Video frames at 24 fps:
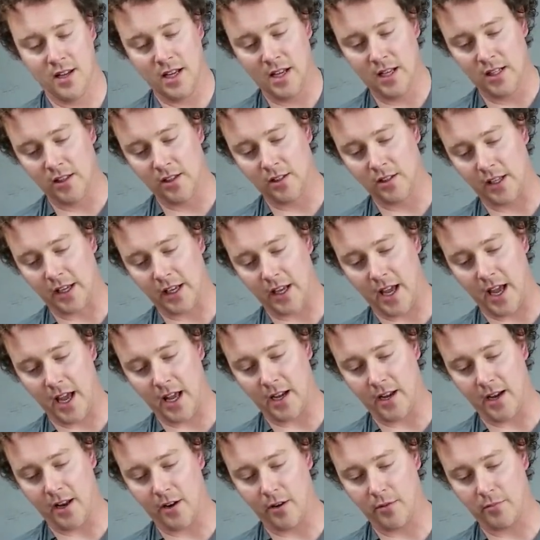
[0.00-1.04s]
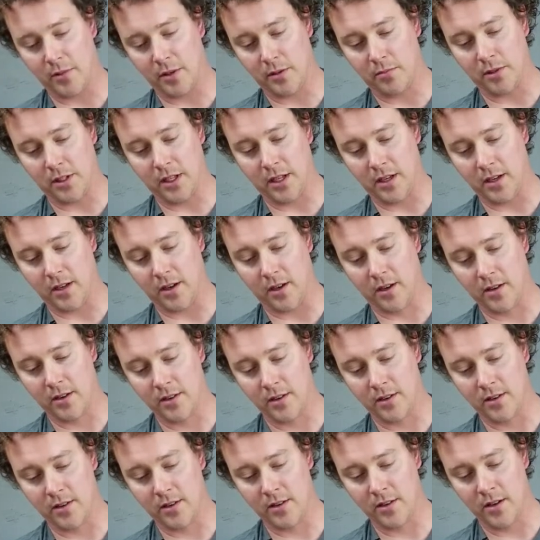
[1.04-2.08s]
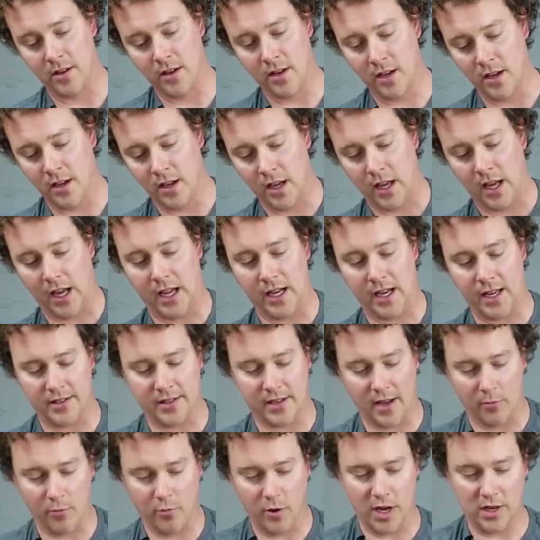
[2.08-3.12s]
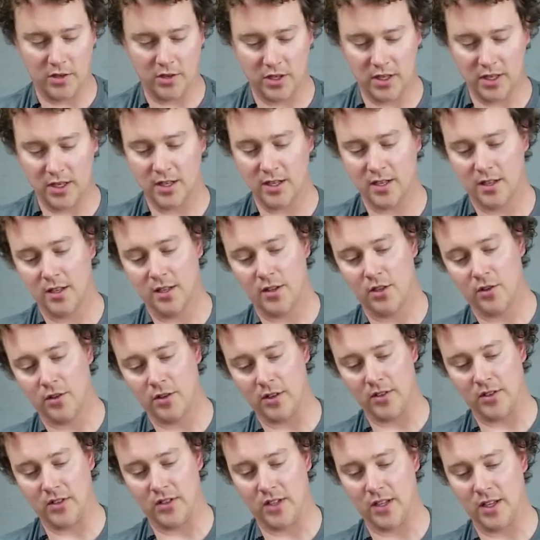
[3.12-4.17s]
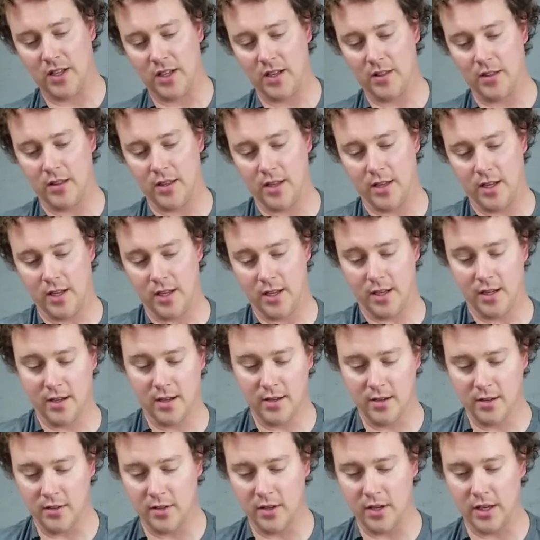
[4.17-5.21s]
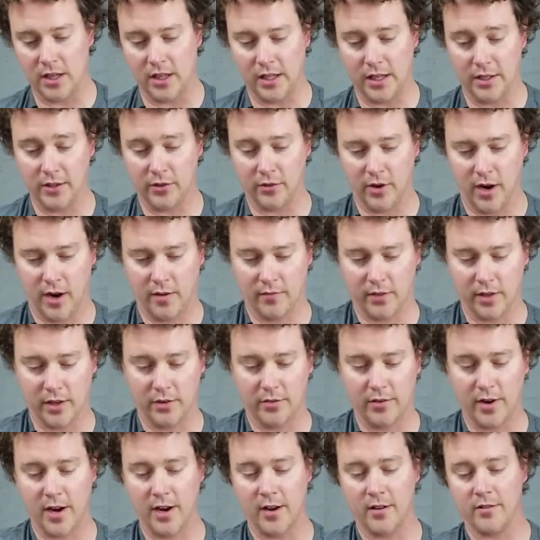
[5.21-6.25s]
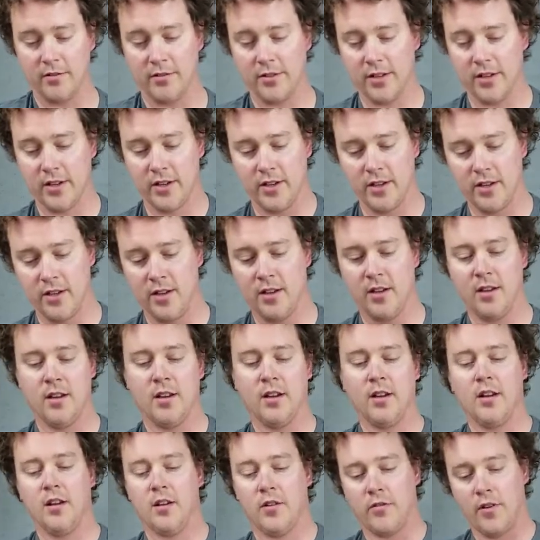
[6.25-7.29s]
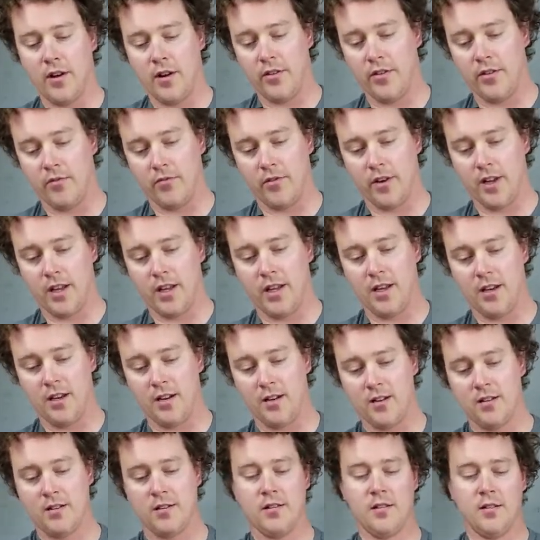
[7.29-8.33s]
looked like I had an air bubble here. And as I'm wedging, you can see the clay traveling around the ring here.